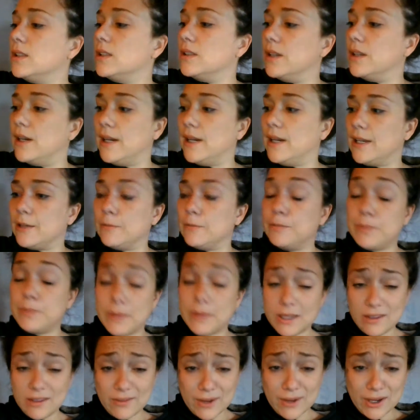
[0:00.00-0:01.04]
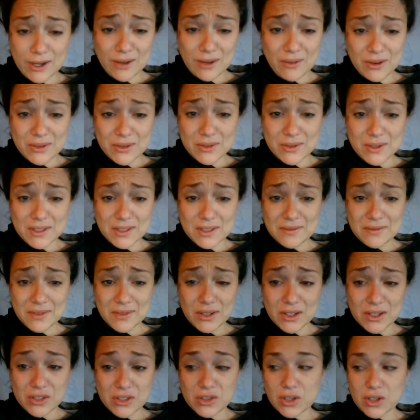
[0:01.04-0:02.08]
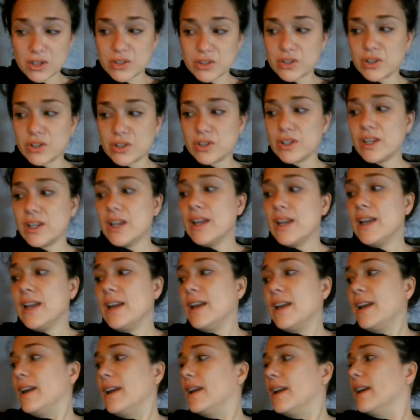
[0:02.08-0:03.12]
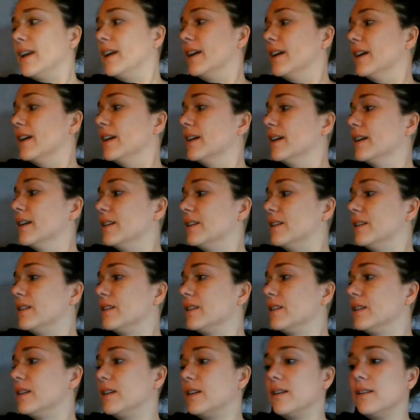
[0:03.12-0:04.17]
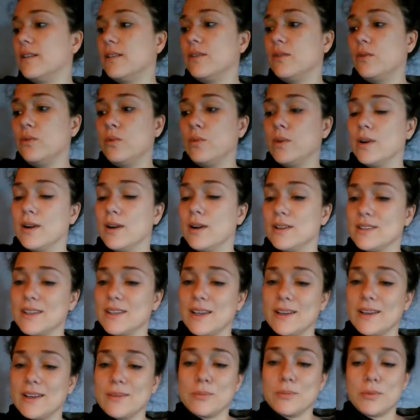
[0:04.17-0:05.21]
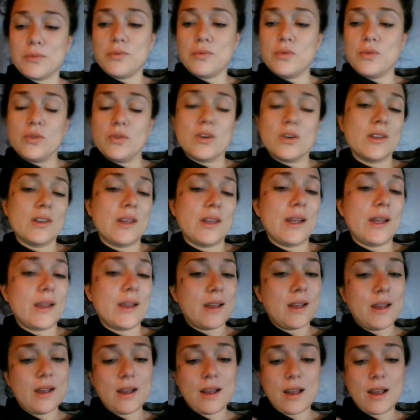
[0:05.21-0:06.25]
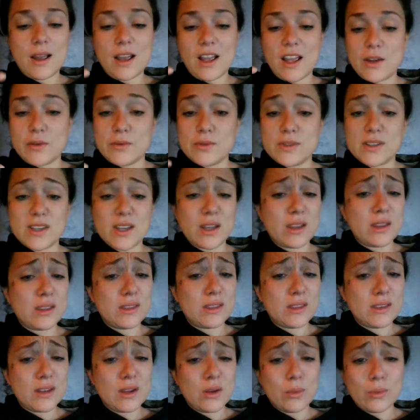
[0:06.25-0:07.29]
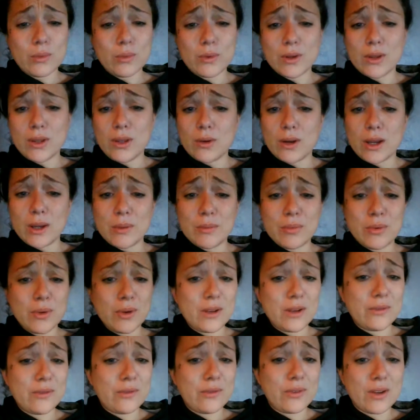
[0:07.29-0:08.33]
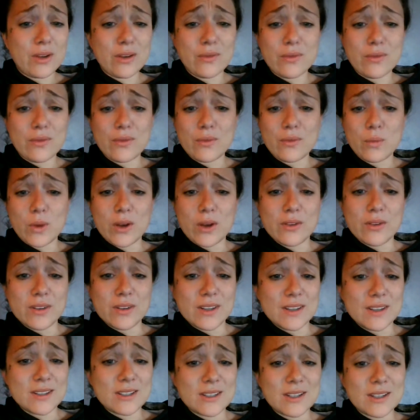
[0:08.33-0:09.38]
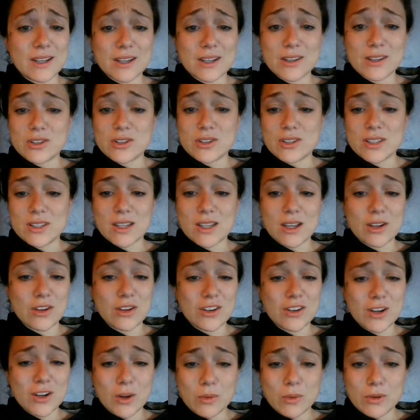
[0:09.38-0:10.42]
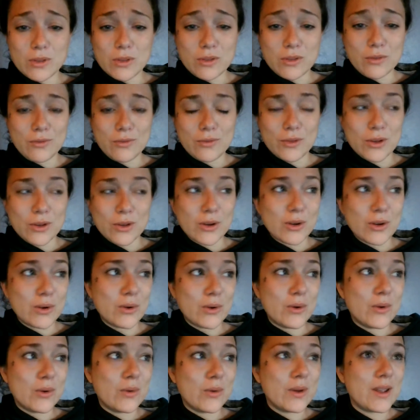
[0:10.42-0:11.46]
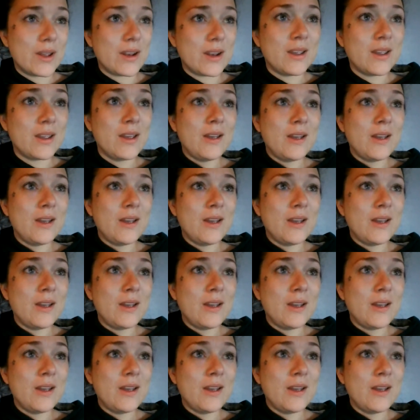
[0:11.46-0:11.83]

like being very routine and very structured. And whereas like before, like I was at a really great point of wellness and I could just kind of go with the flow and